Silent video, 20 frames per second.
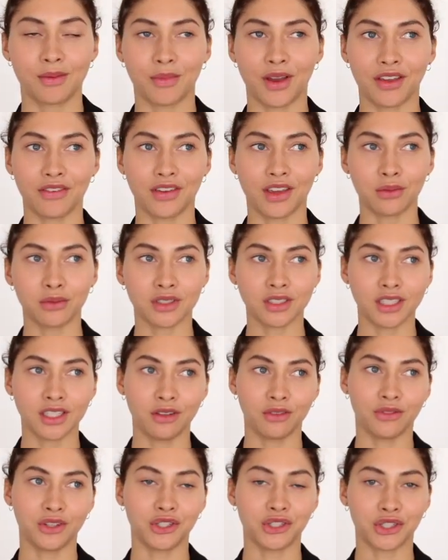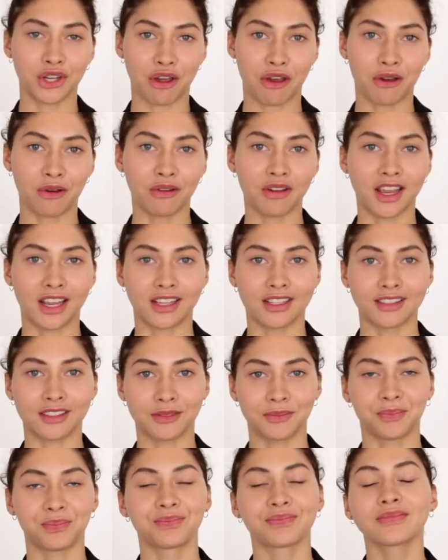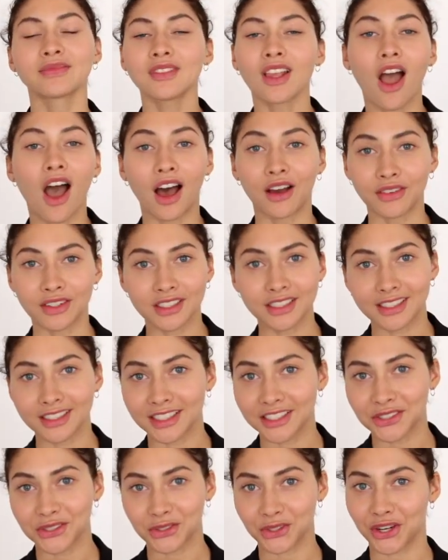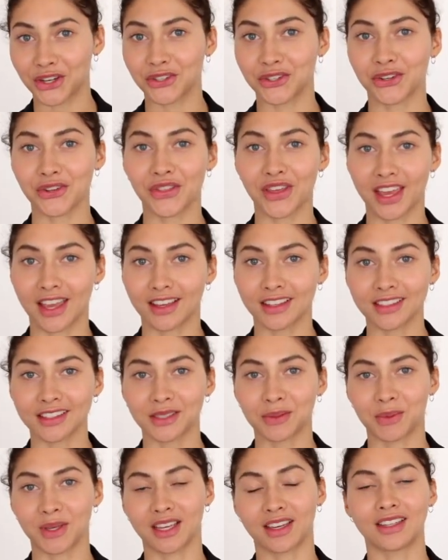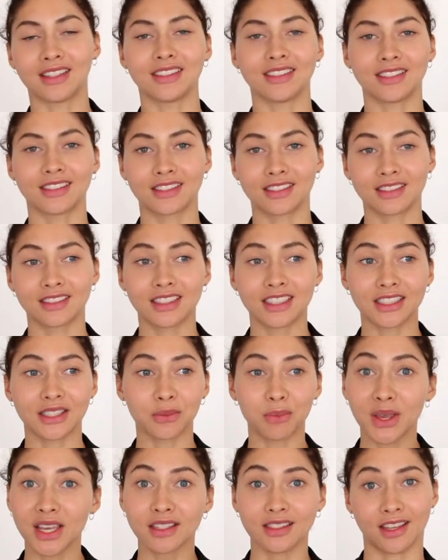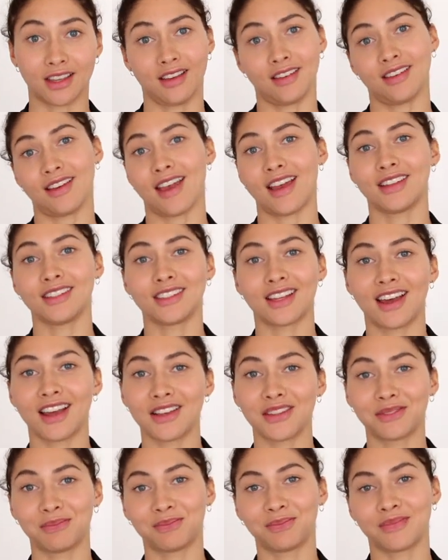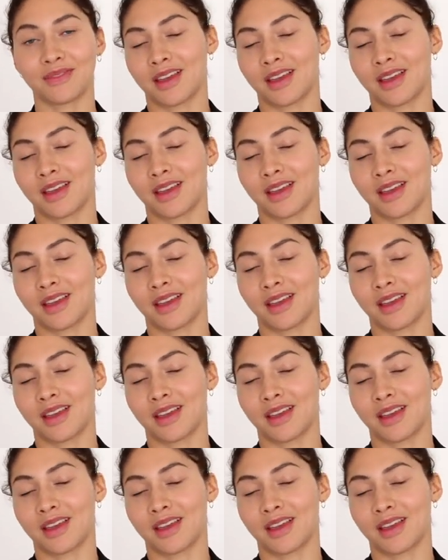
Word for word: My favorite TV show is obviously Stranger Things because it's amazing and I,